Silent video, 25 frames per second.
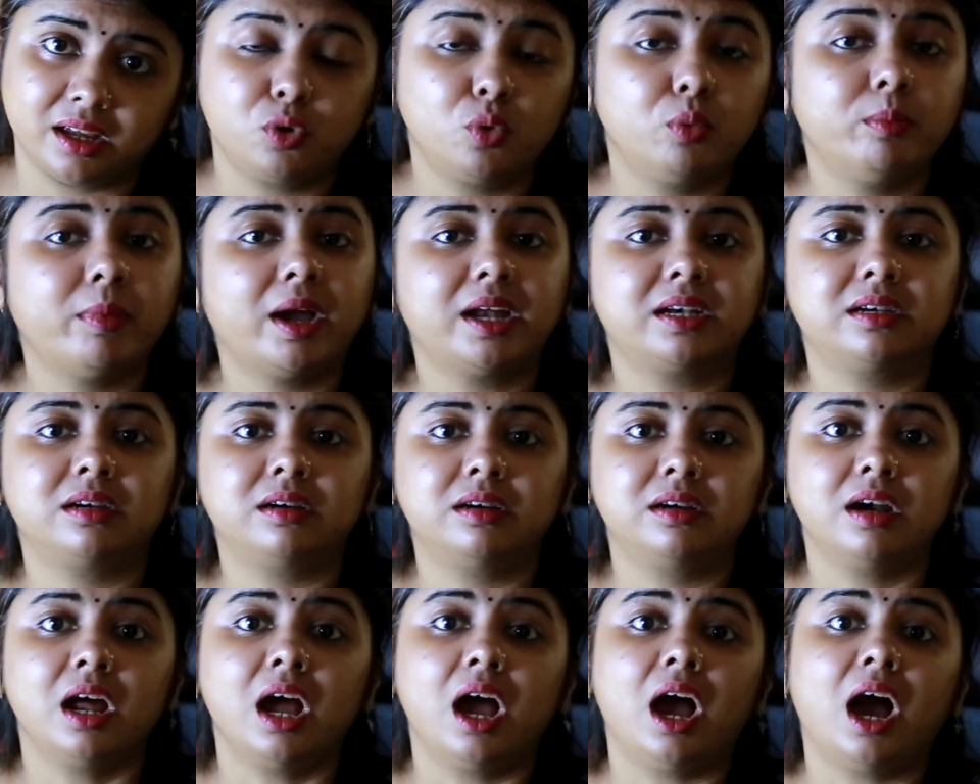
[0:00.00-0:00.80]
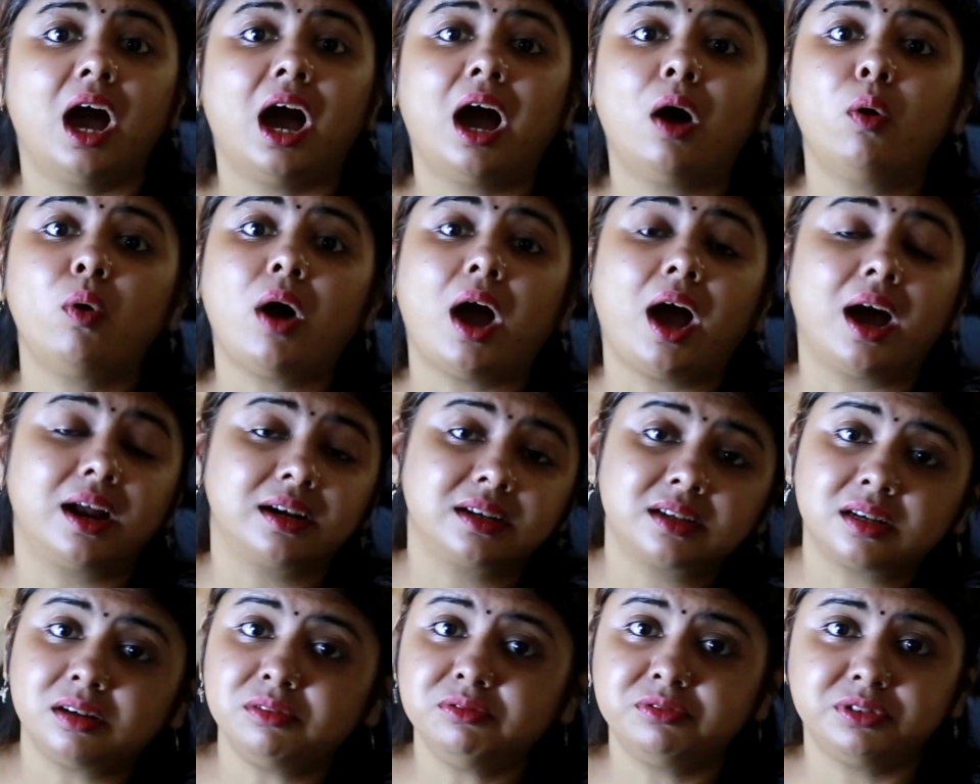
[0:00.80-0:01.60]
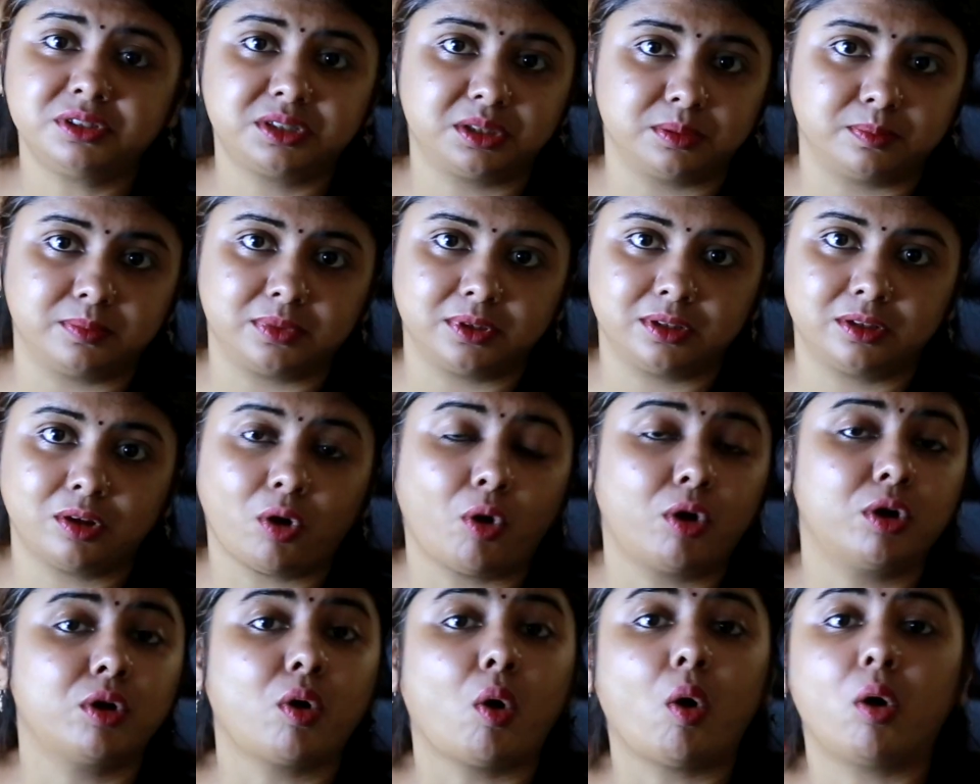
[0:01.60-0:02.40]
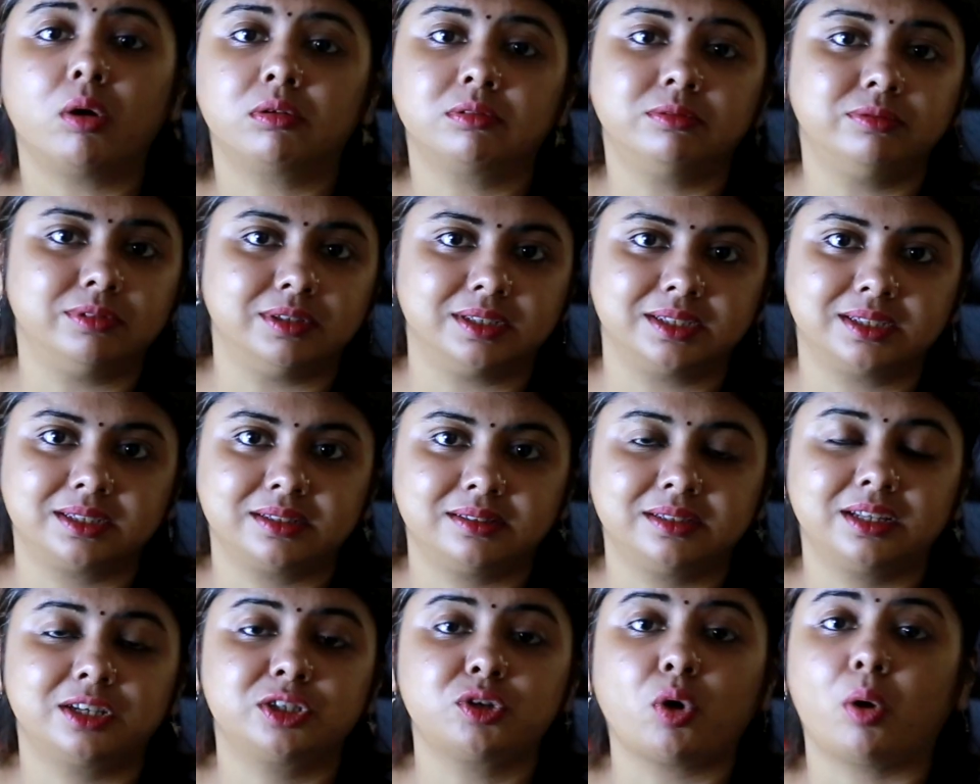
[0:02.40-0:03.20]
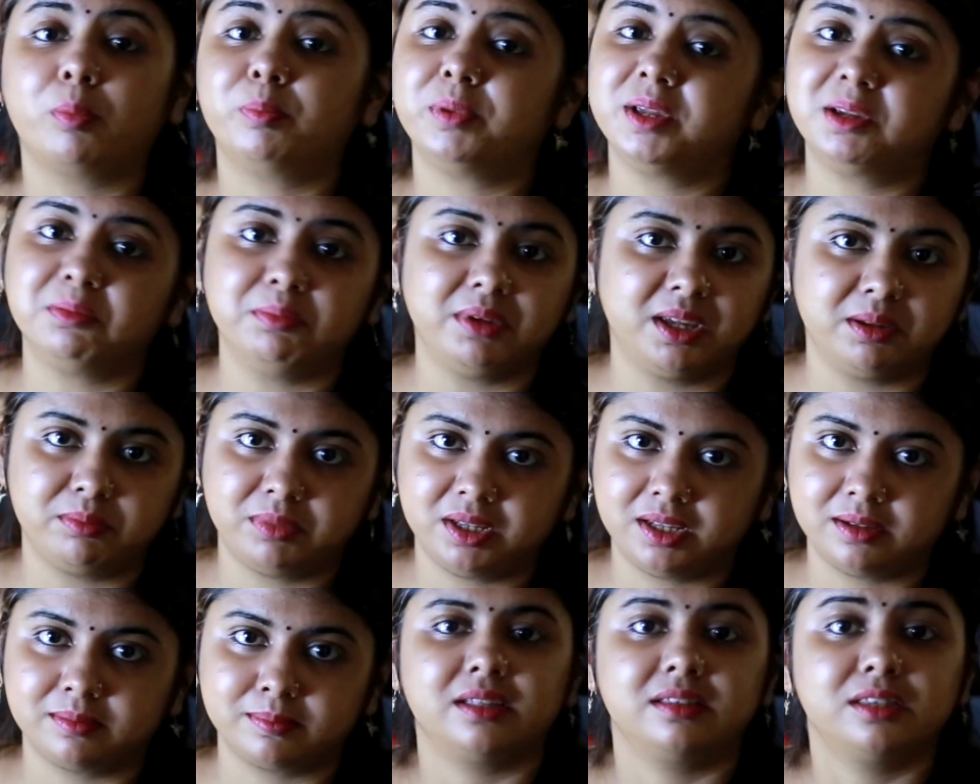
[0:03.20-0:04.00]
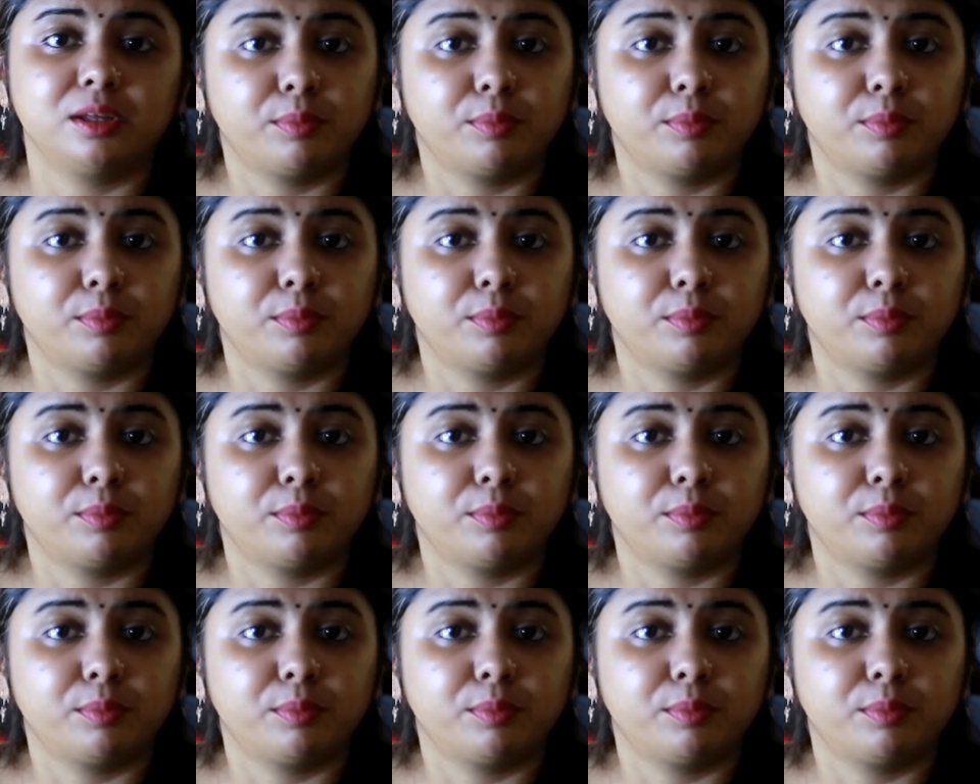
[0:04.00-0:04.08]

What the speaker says: no matter how uncomfortable or awkward the topic may be.